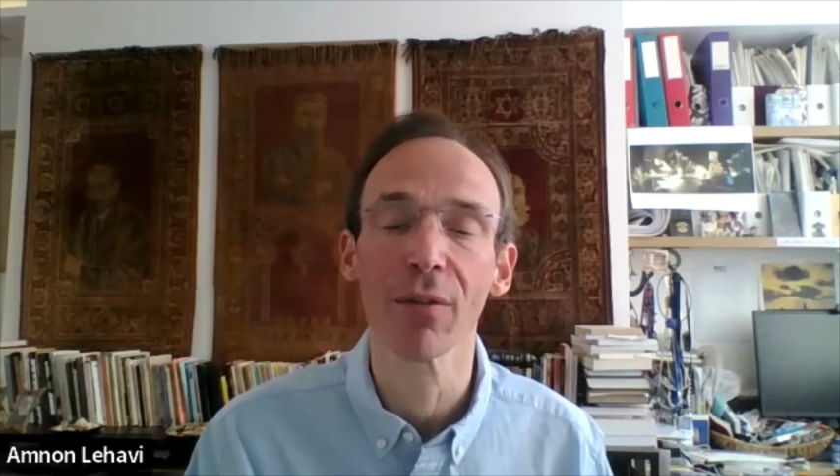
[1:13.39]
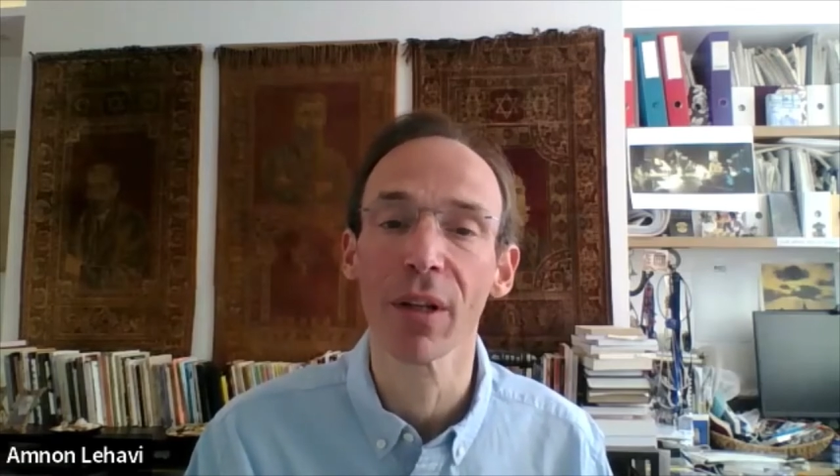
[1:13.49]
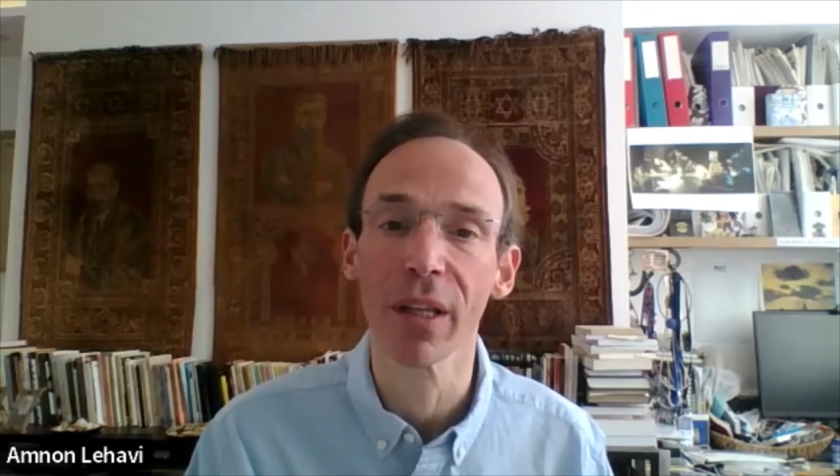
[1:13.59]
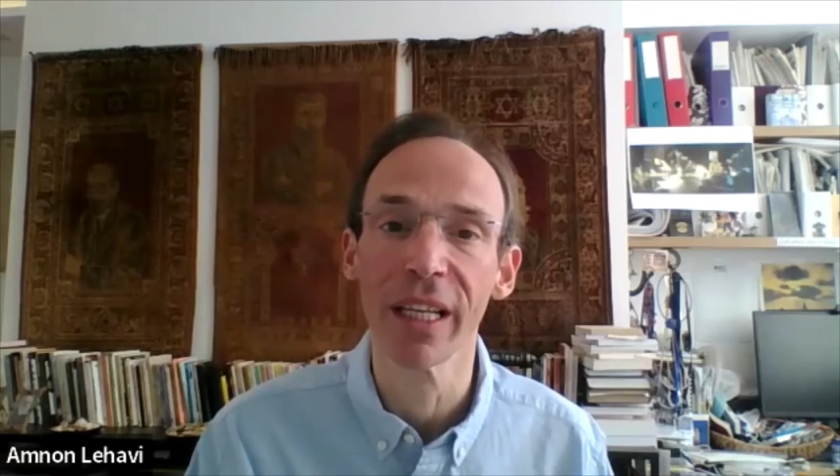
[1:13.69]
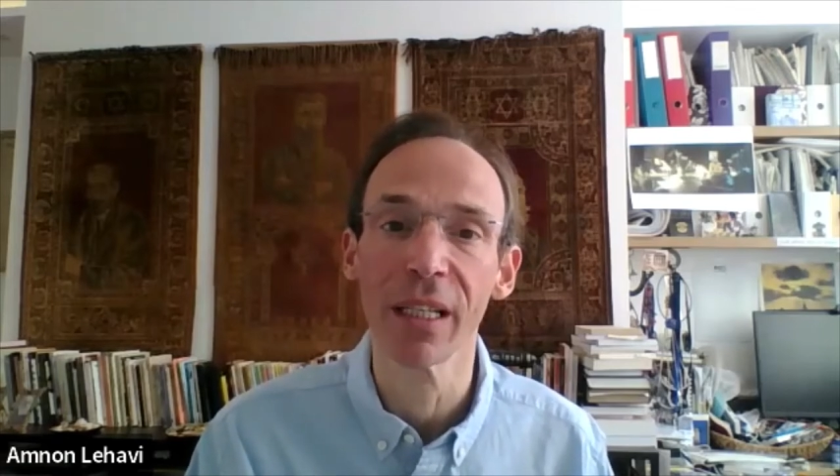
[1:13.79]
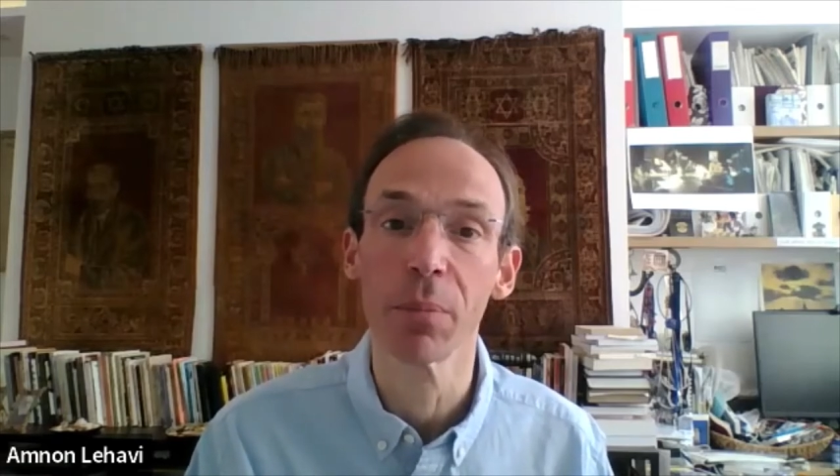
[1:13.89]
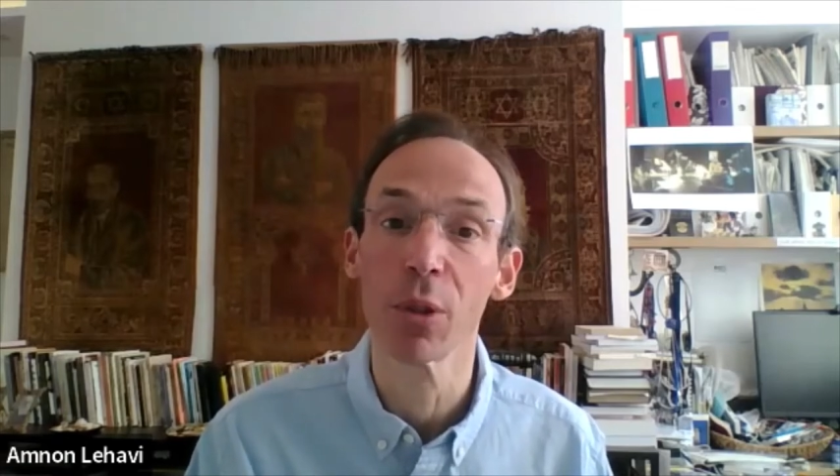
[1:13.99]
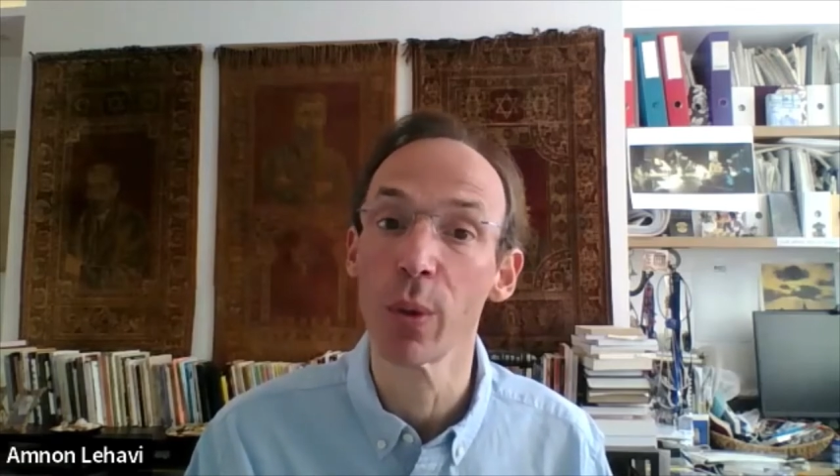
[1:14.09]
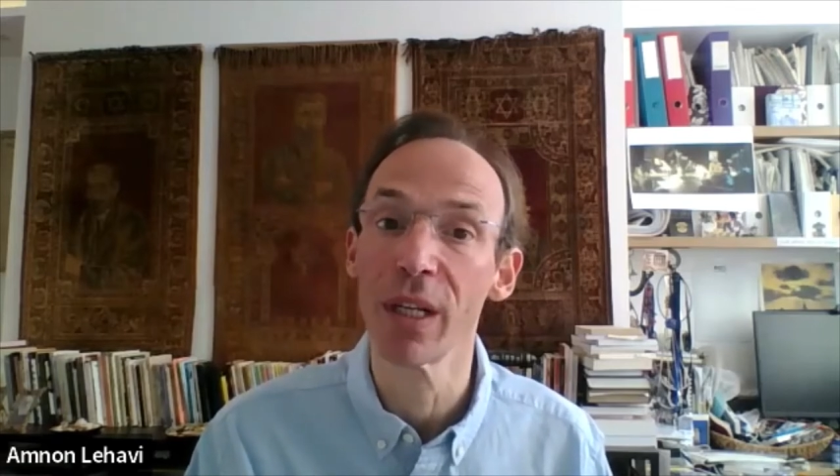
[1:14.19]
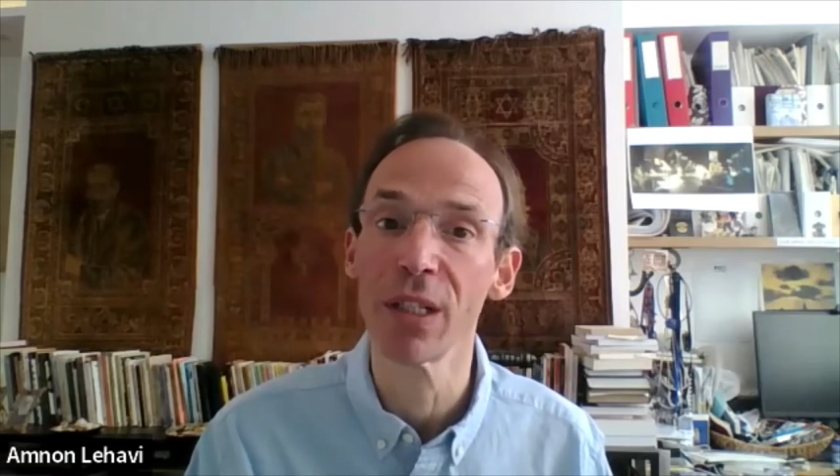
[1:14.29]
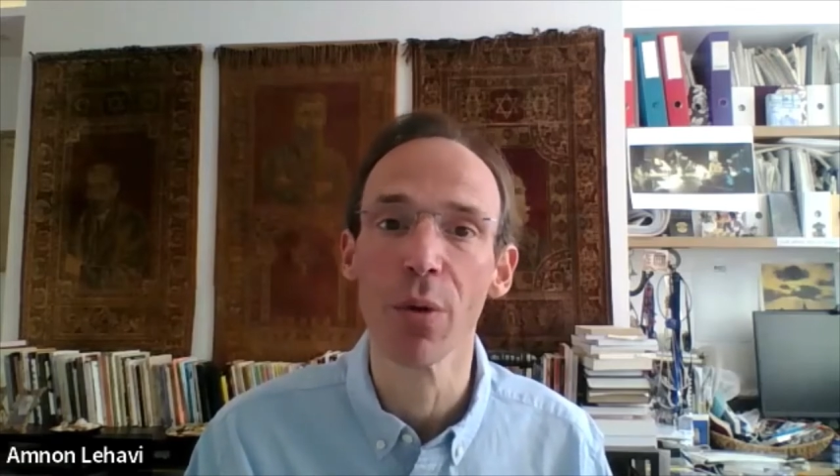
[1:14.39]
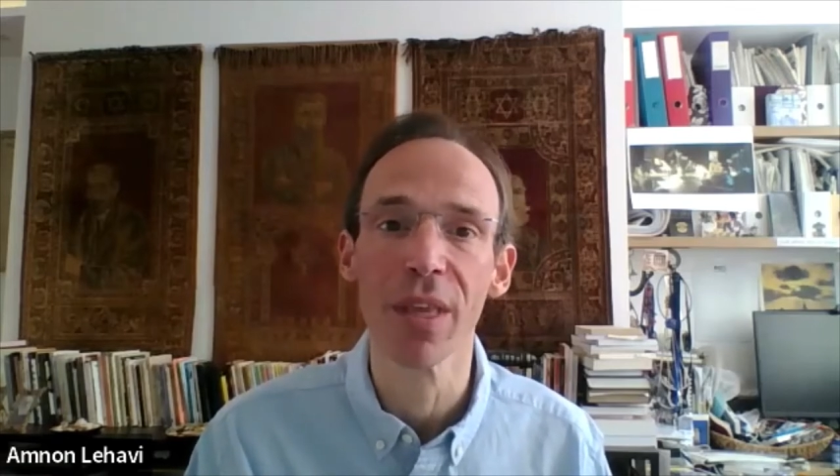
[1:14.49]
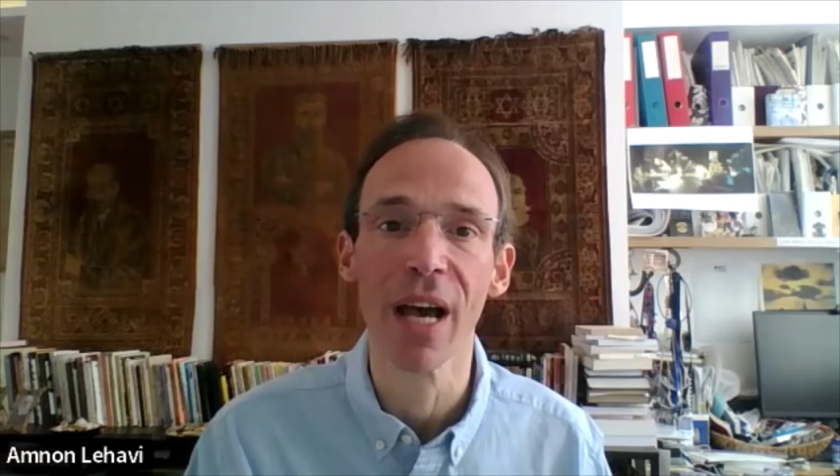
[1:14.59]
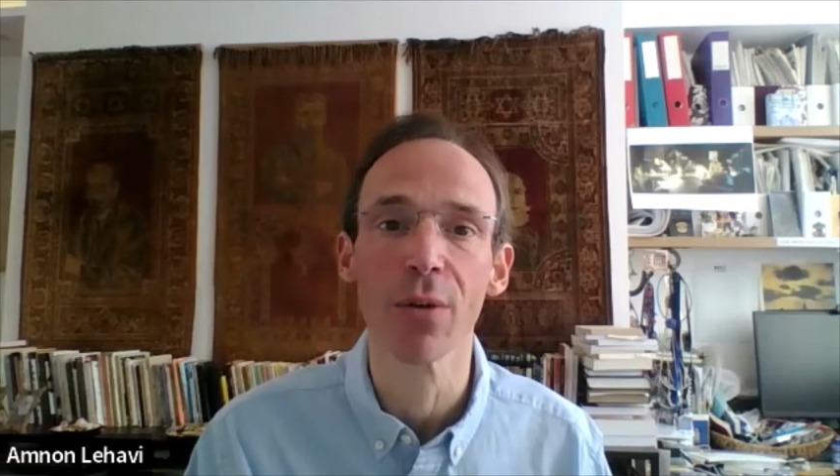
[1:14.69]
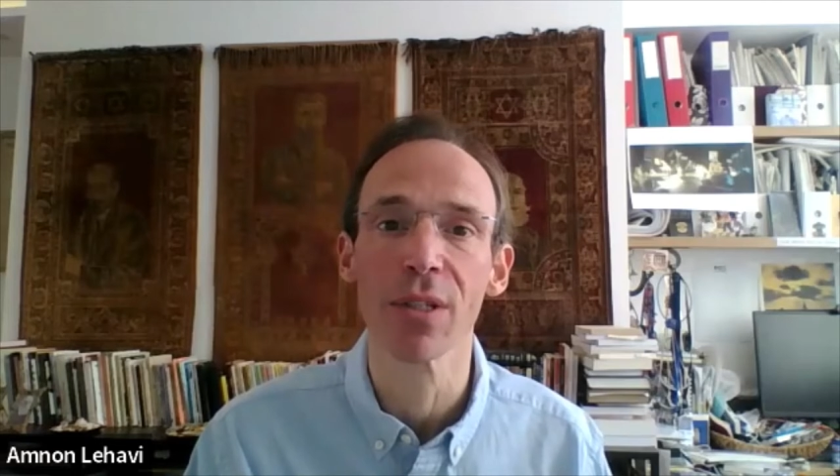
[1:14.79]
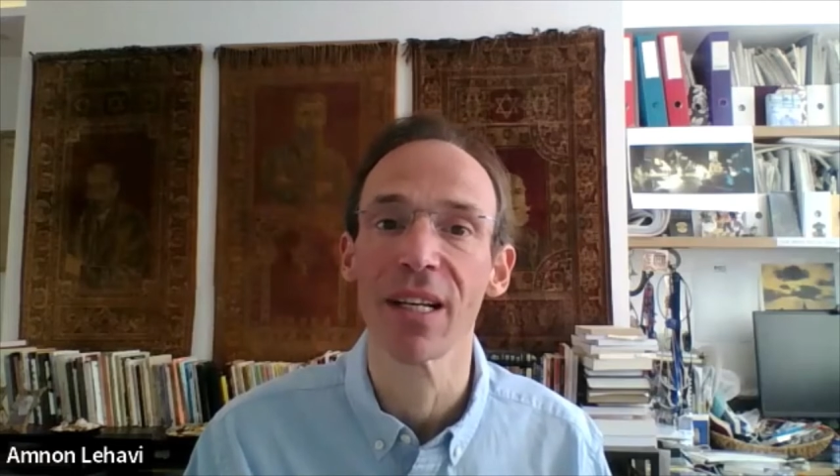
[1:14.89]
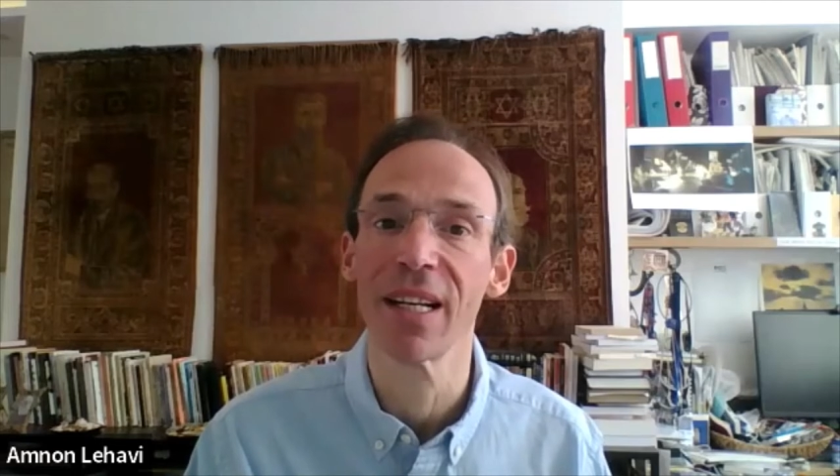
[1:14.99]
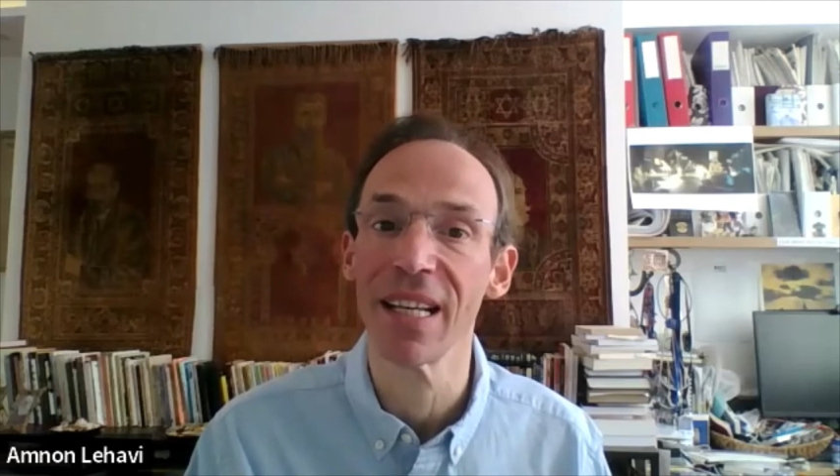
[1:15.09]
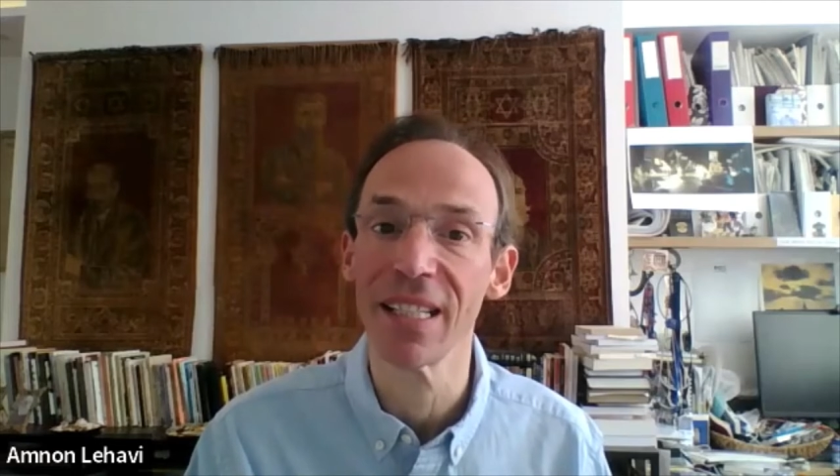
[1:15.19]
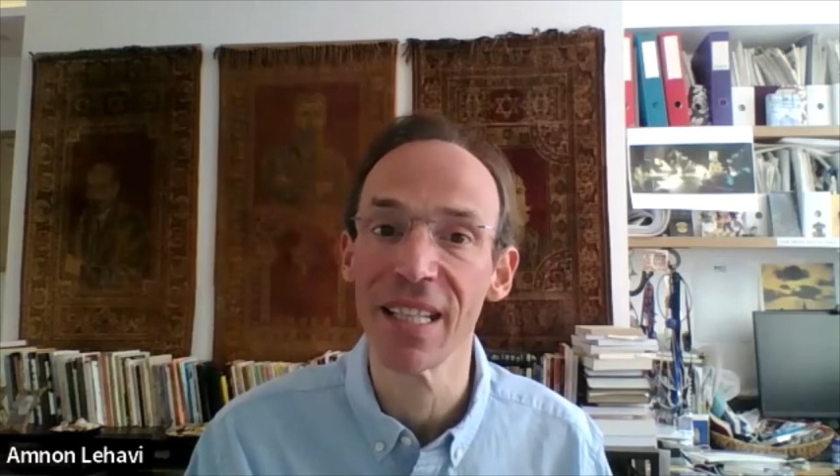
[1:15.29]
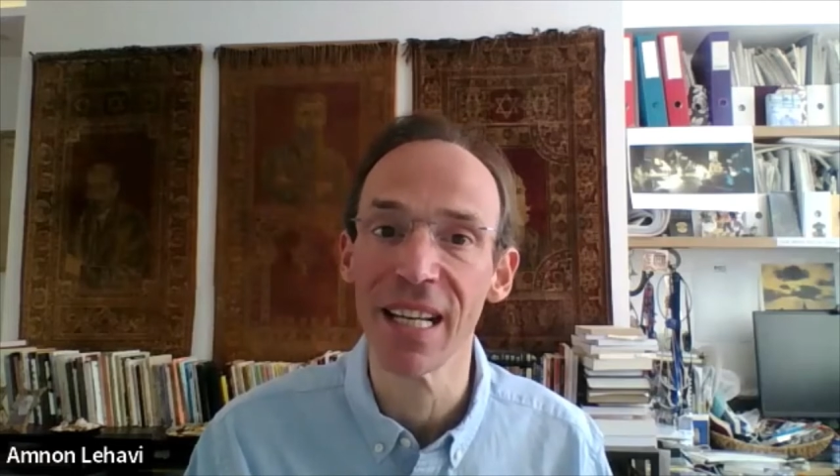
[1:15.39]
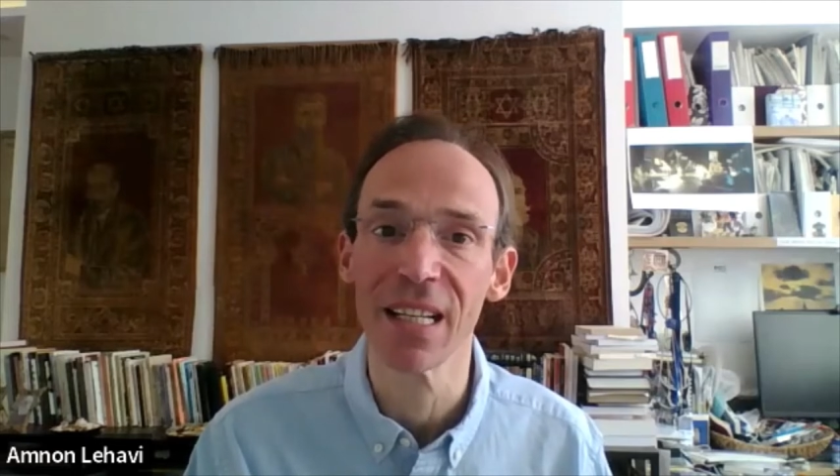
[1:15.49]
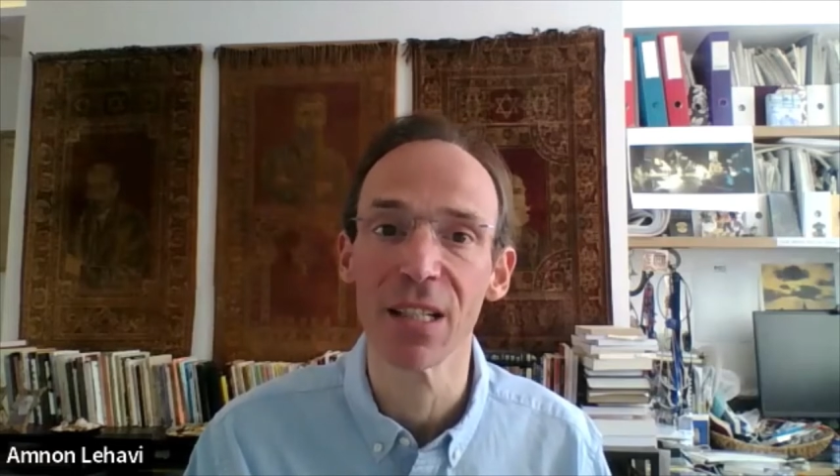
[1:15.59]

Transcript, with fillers: of the league between 2018